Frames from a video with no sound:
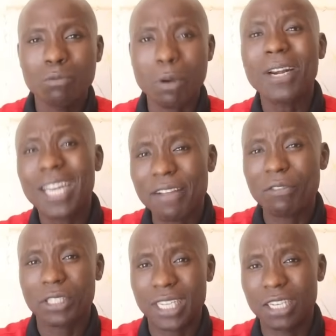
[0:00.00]
Muammar
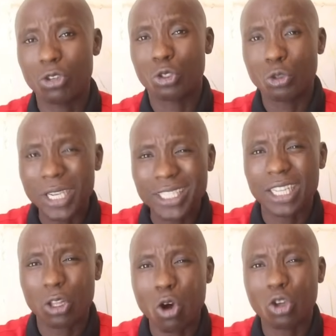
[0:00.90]
Gaddafi was killed on
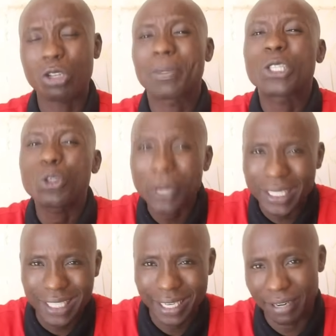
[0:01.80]
20th October
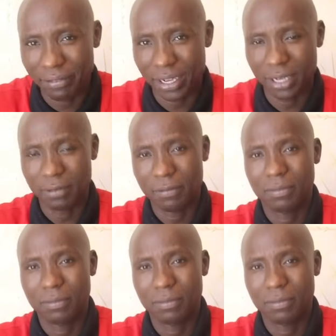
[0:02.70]
2011.